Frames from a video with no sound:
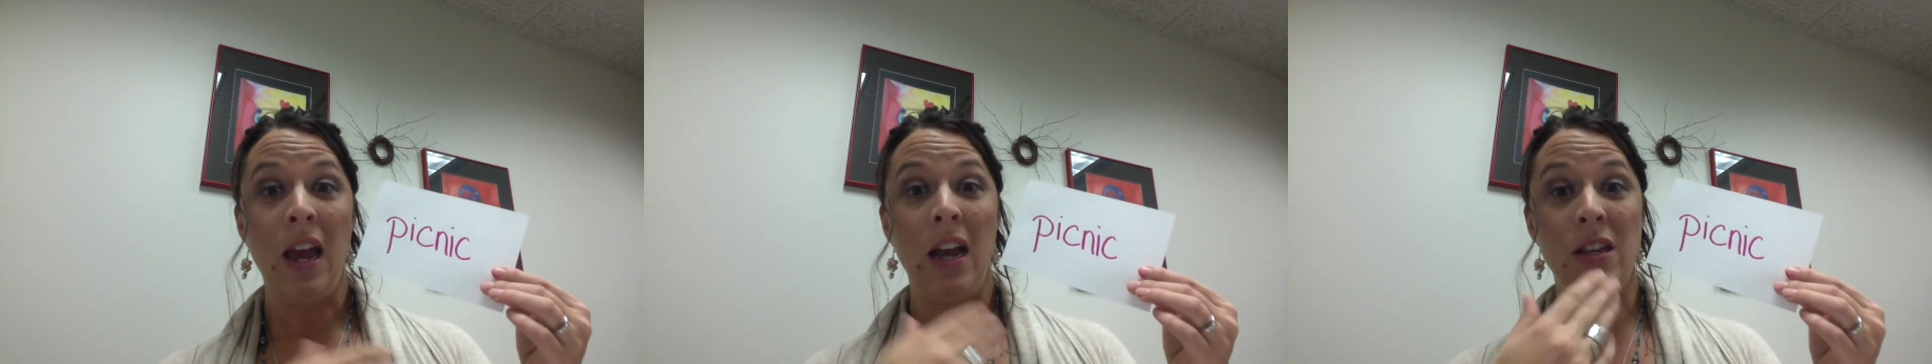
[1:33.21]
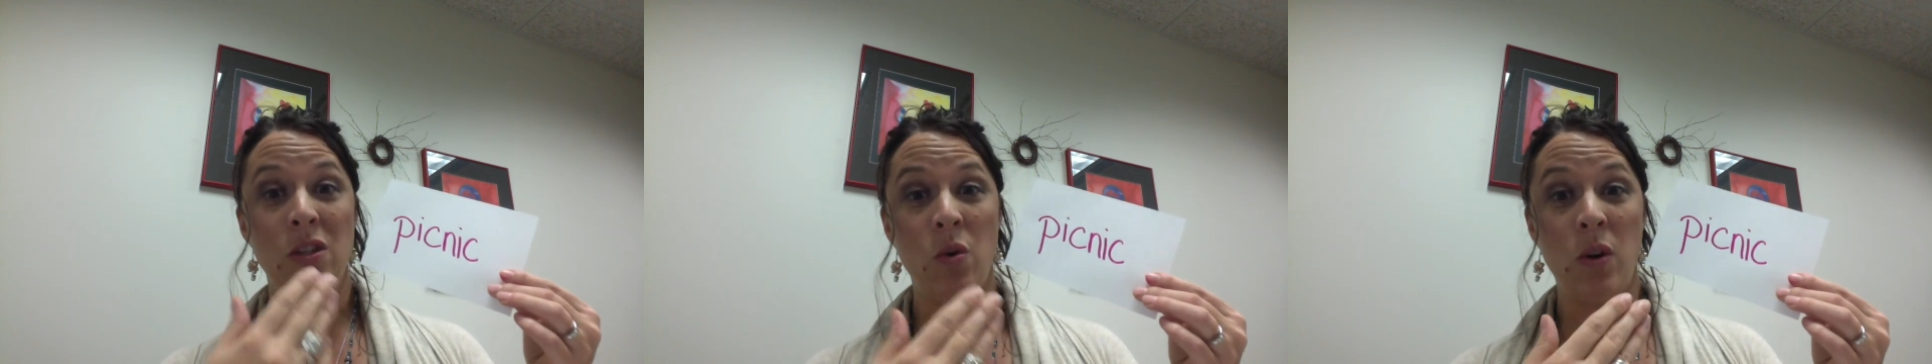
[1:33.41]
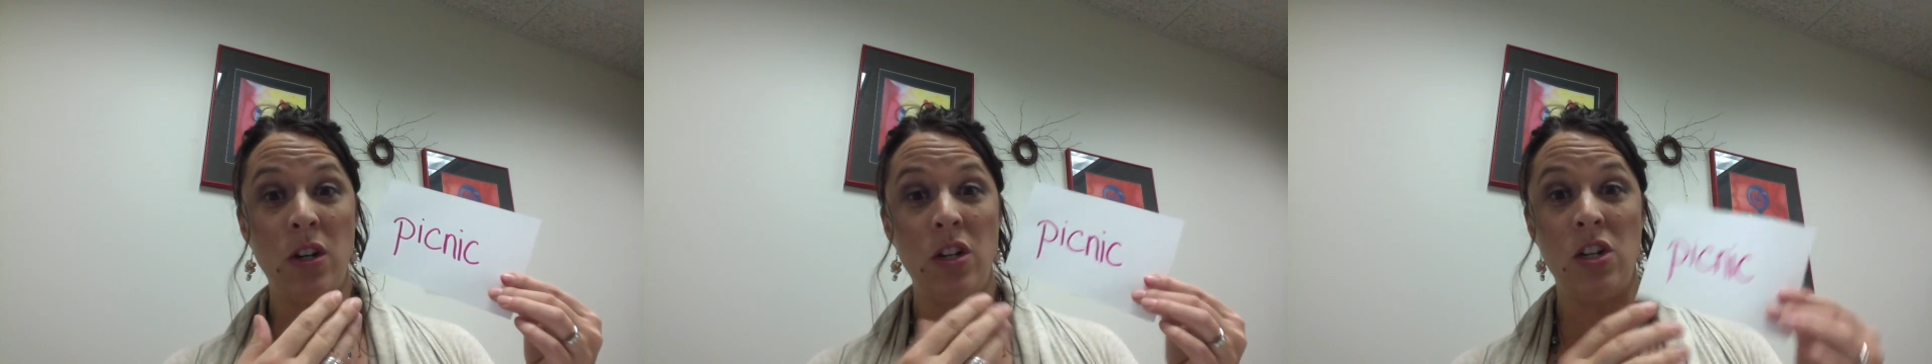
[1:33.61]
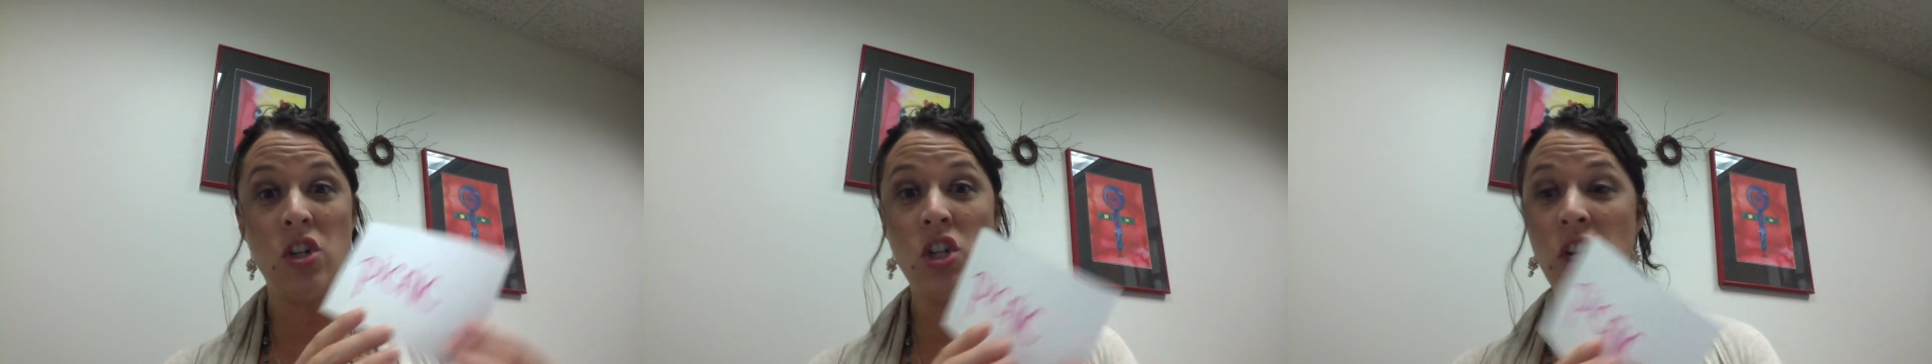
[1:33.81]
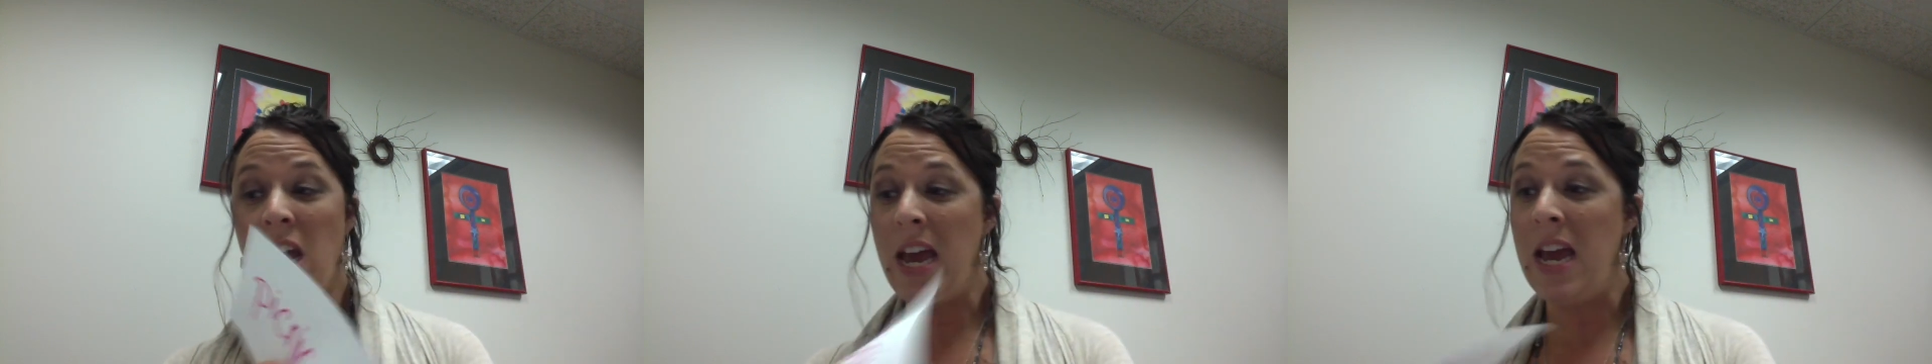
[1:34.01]
it's going to
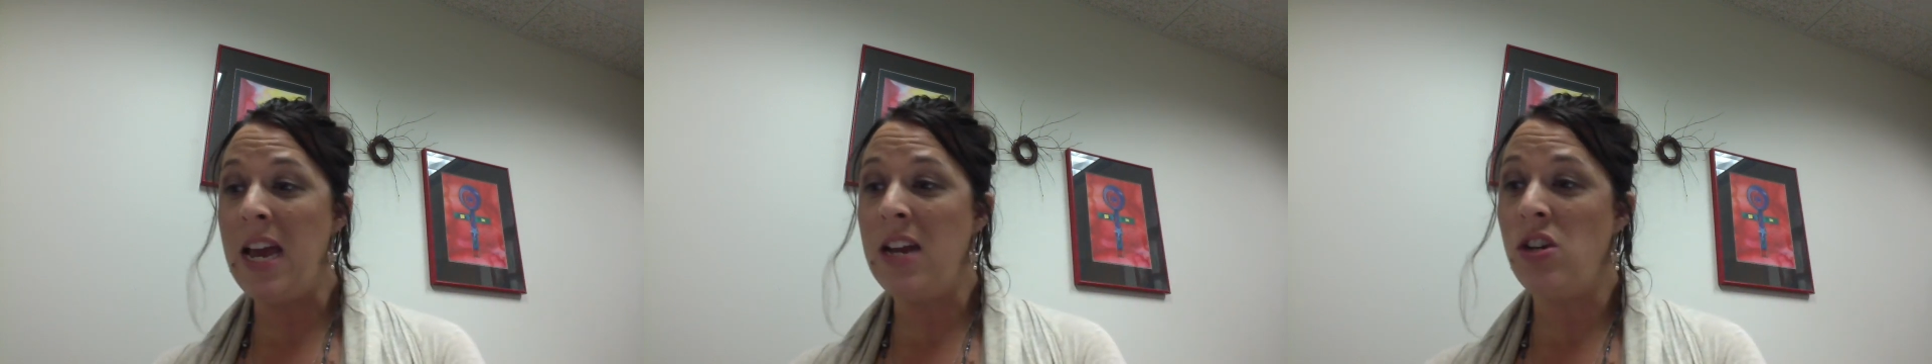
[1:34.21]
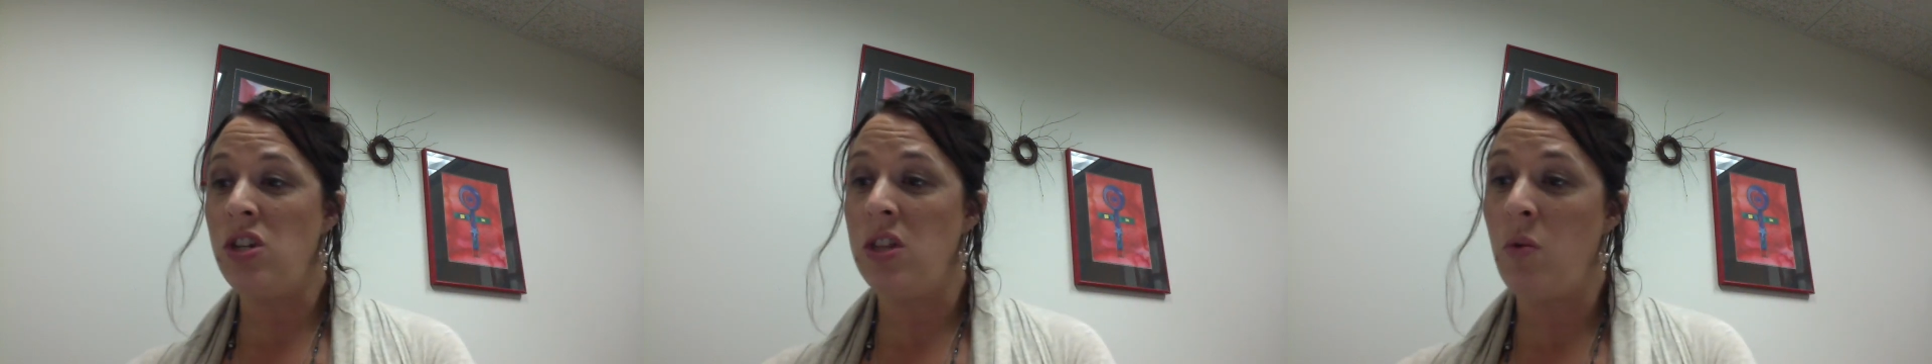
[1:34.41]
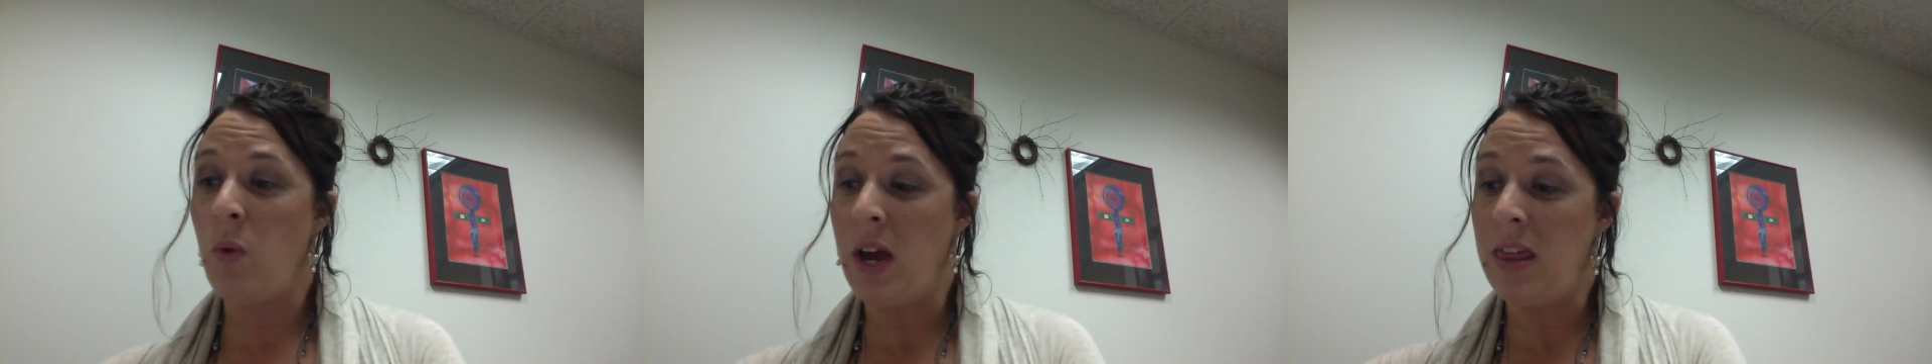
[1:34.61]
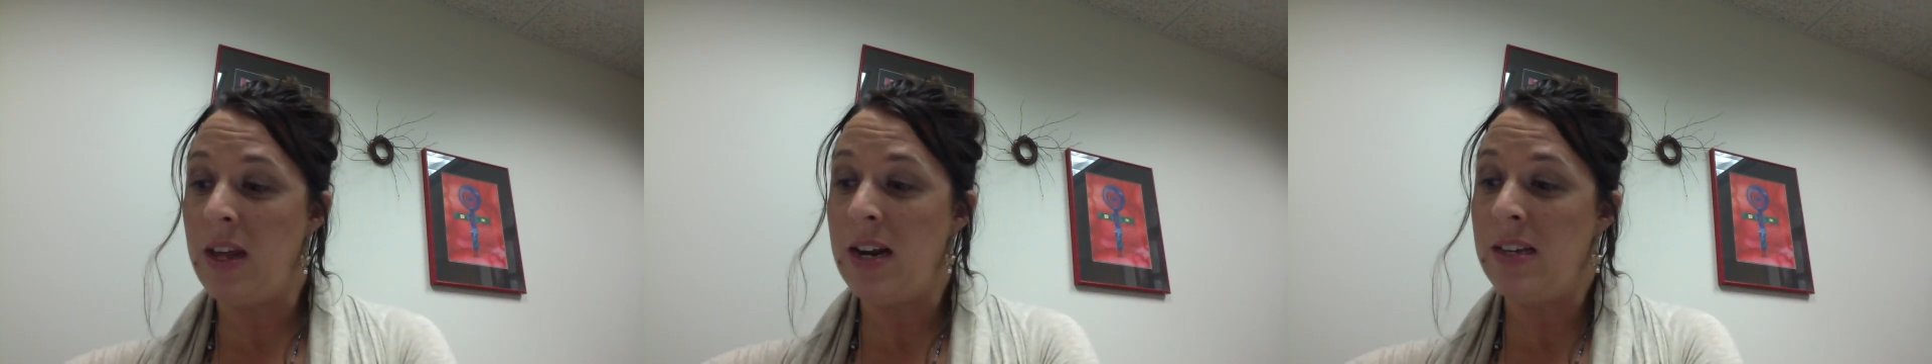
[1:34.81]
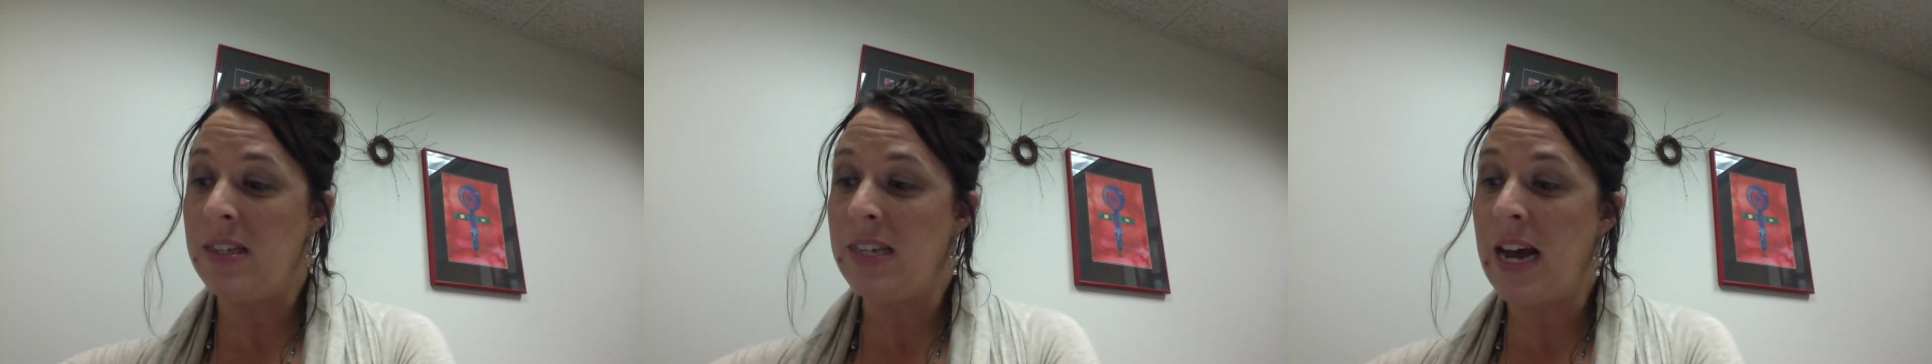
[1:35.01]
change the way
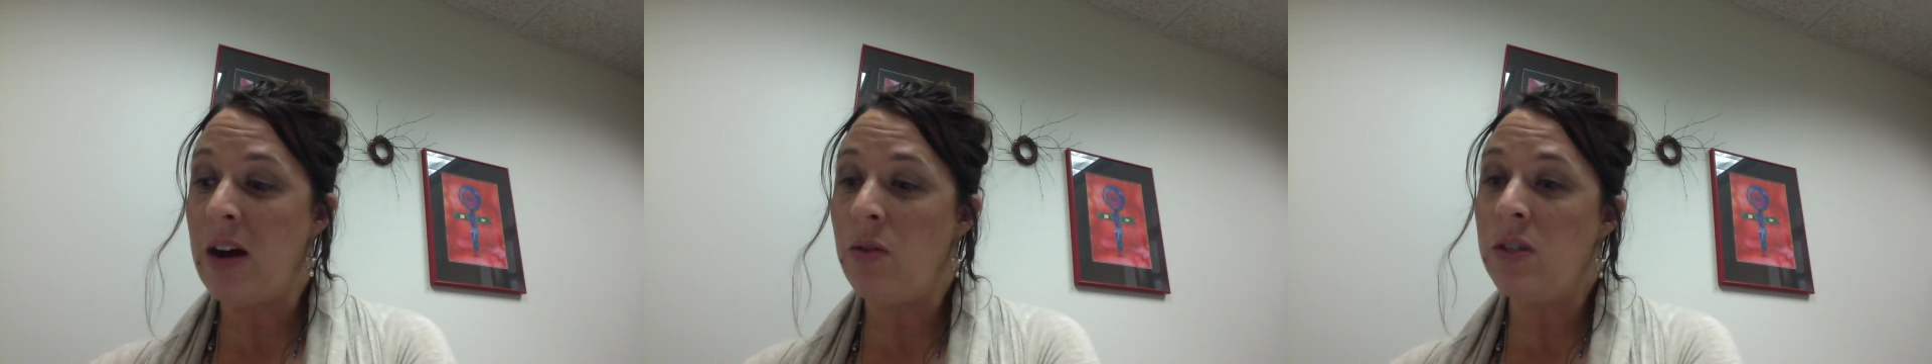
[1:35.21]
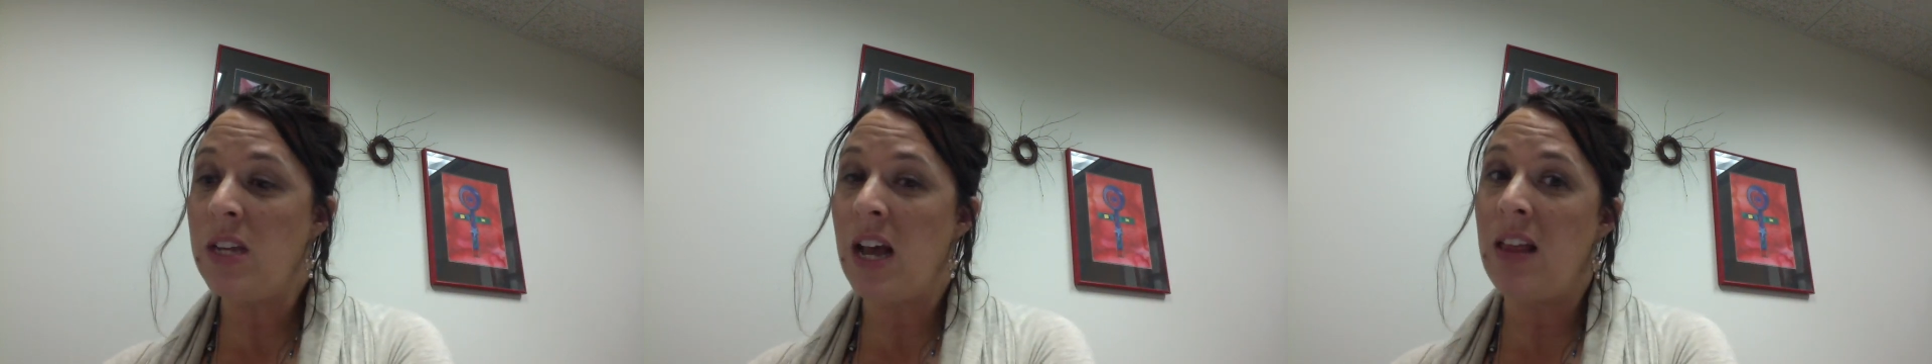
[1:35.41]
that it sounds